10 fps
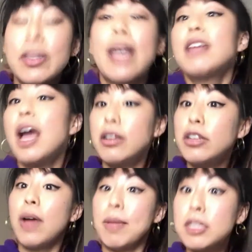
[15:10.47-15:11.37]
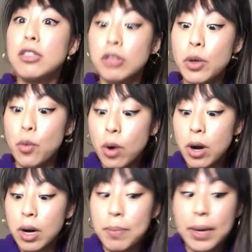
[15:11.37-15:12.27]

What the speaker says: Like, not, I'm still doing work,